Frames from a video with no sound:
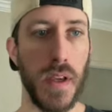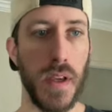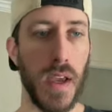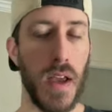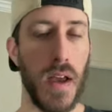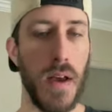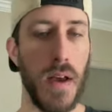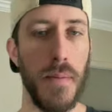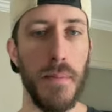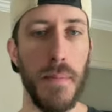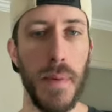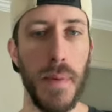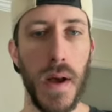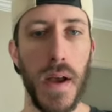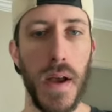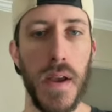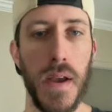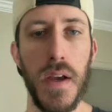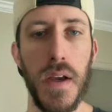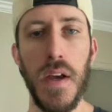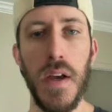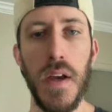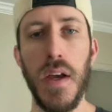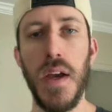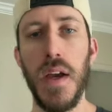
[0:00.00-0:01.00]
up, but
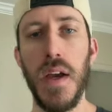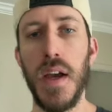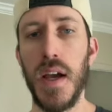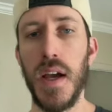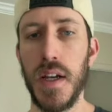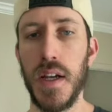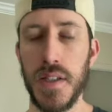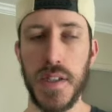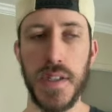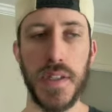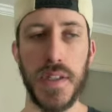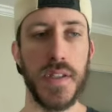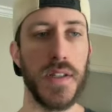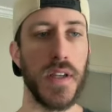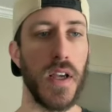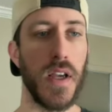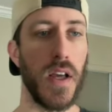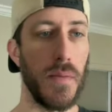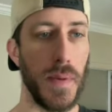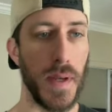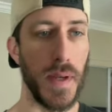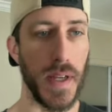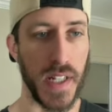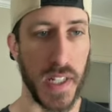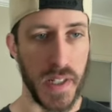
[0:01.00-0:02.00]
it's going to
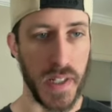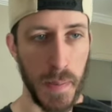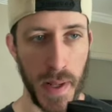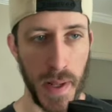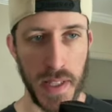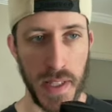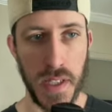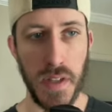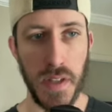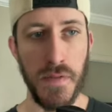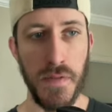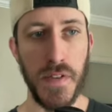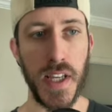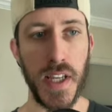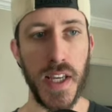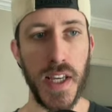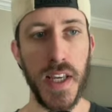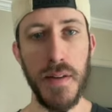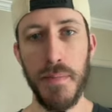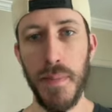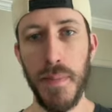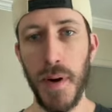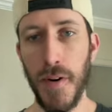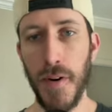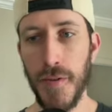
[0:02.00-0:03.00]
be expensive to
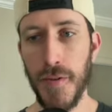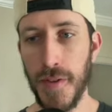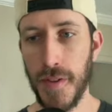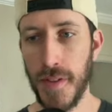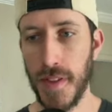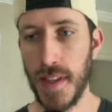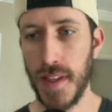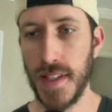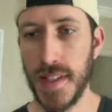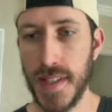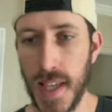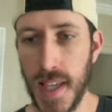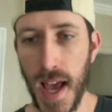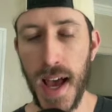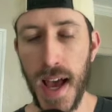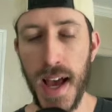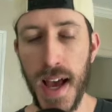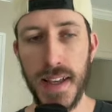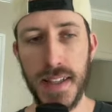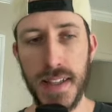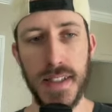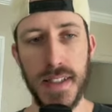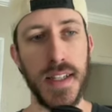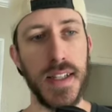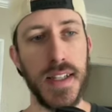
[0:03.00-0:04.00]
keep both of these
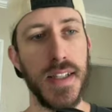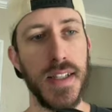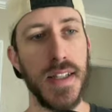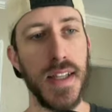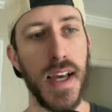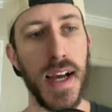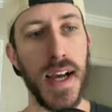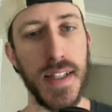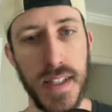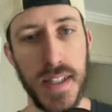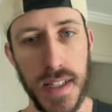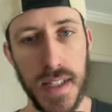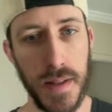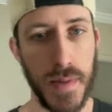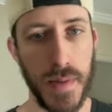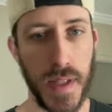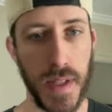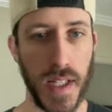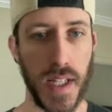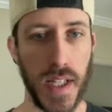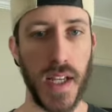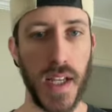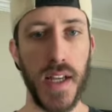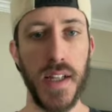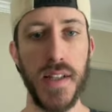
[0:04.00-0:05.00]
guys, and that's something to
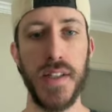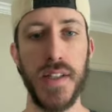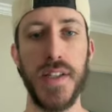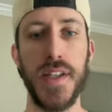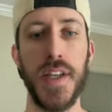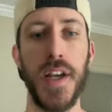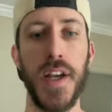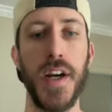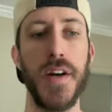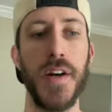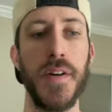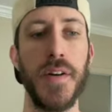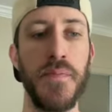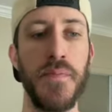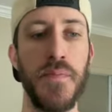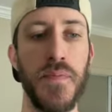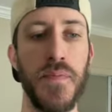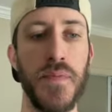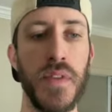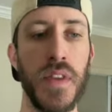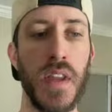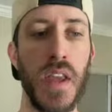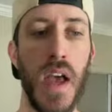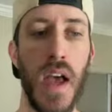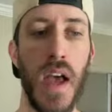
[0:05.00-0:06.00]
consider
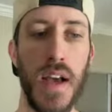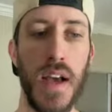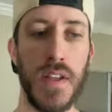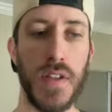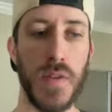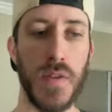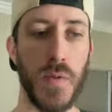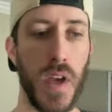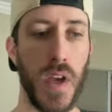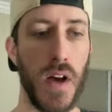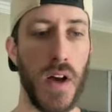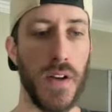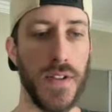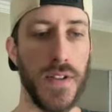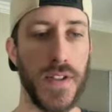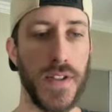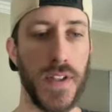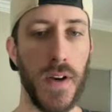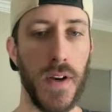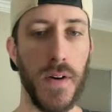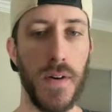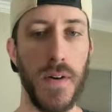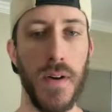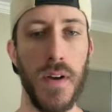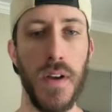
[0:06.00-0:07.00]
as we
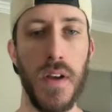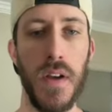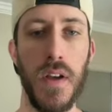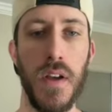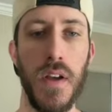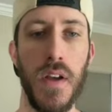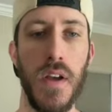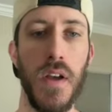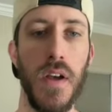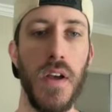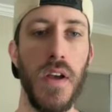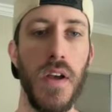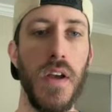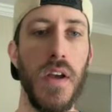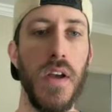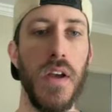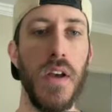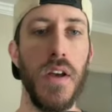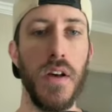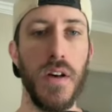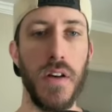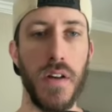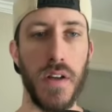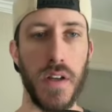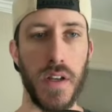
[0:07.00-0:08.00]
also
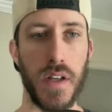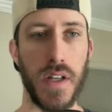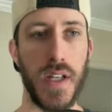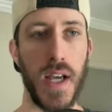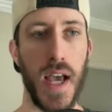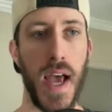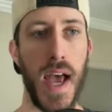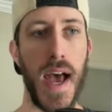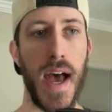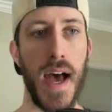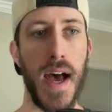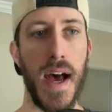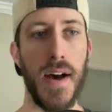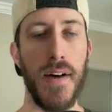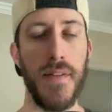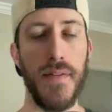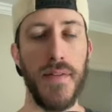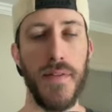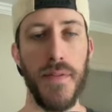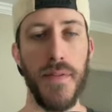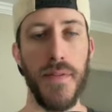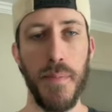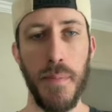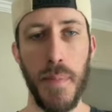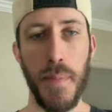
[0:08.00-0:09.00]
look to have
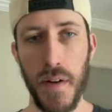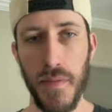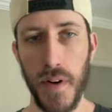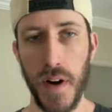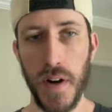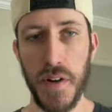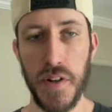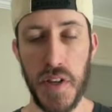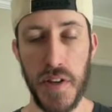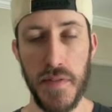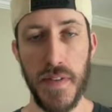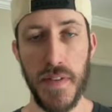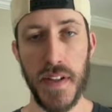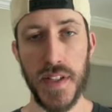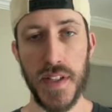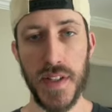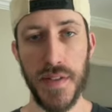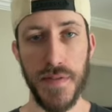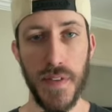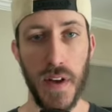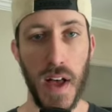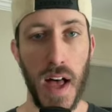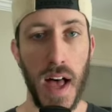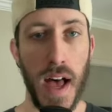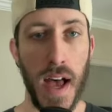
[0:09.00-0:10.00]
part of our defensive
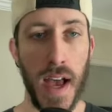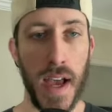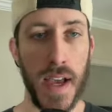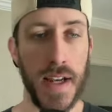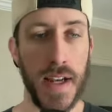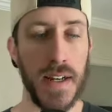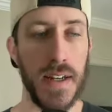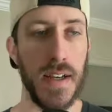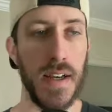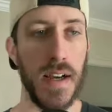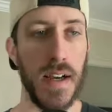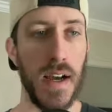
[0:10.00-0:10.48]
line